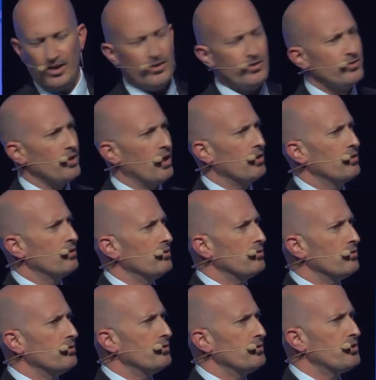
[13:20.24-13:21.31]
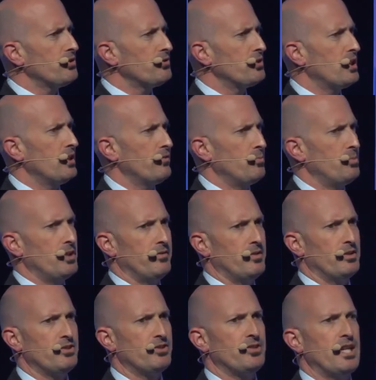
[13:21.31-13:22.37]
So just to give a bit of
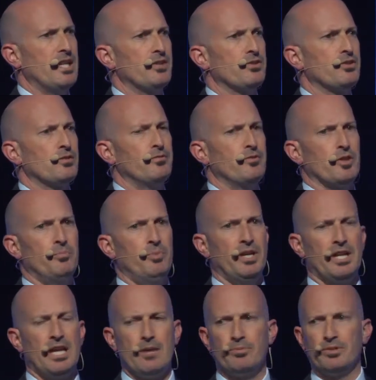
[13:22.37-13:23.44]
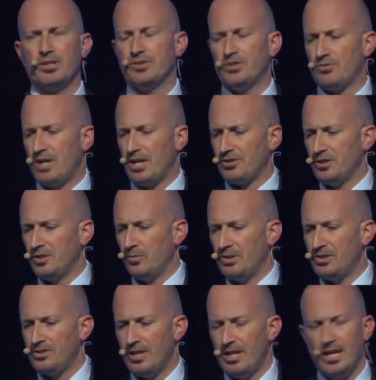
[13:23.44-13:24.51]
a sense for the pickup in construction that
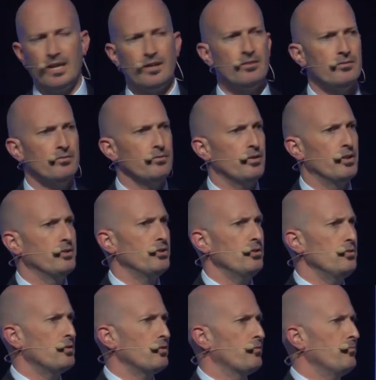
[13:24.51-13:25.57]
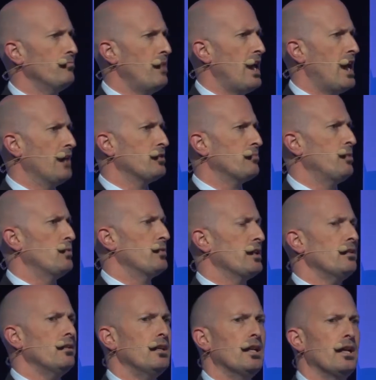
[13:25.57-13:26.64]
we're seeing, in terms of house
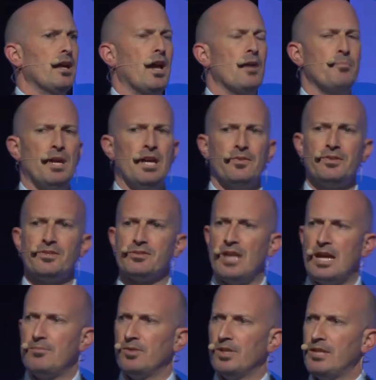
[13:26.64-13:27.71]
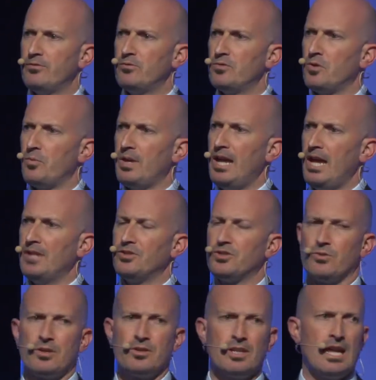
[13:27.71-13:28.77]
building, about the same level that we had
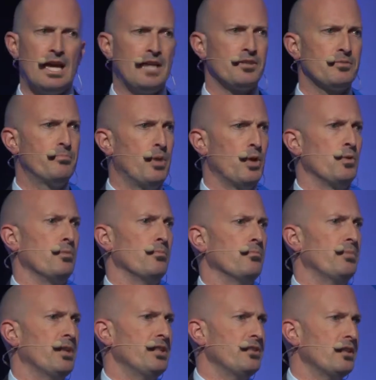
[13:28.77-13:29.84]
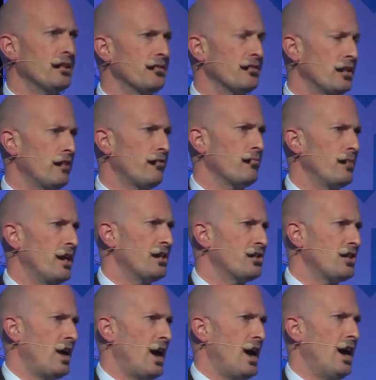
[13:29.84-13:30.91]
during the last boom. But as you can see from that
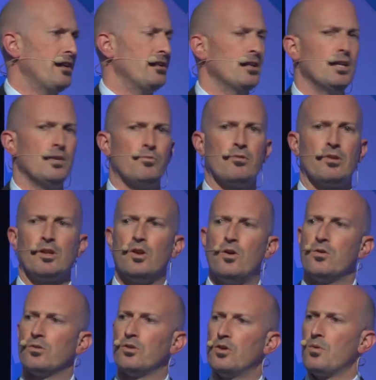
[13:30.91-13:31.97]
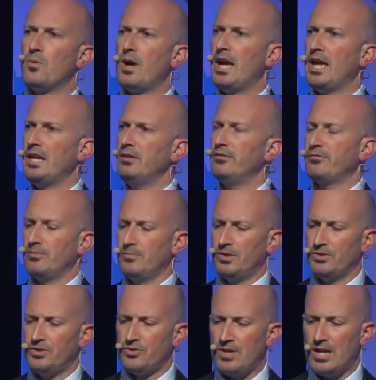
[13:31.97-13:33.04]
chart, we're a long, long way from
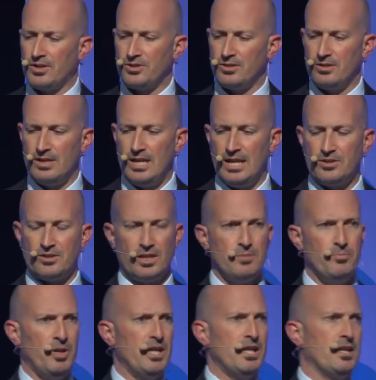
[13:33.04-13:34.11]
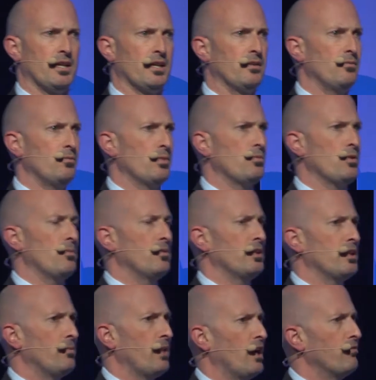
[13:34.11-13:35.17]
construction actually peaking. We're
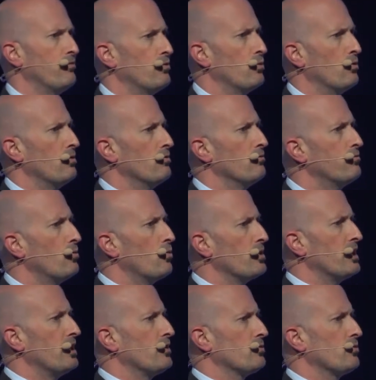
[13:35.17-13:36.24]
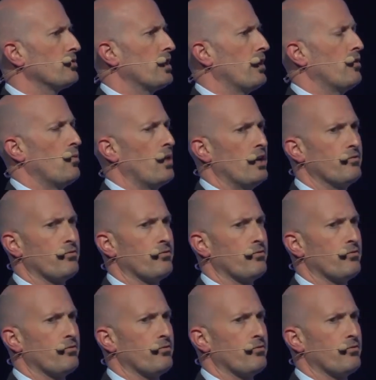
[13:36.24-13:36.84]
probably about four years or so away